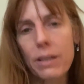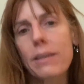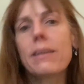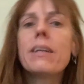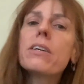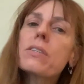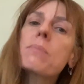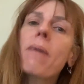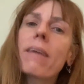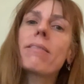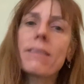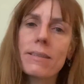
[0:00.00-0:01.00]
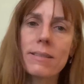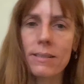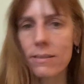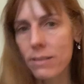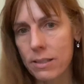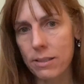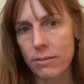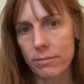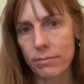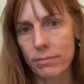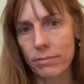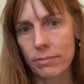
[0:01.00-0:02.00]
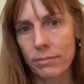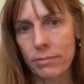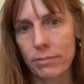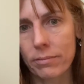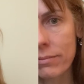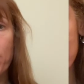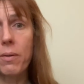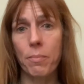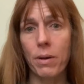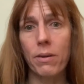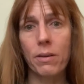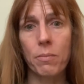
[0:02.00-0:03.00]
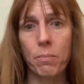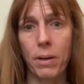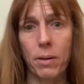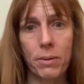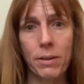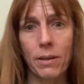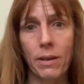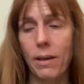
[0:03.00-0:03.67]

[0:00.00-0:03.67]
Here's my thesis. The general American public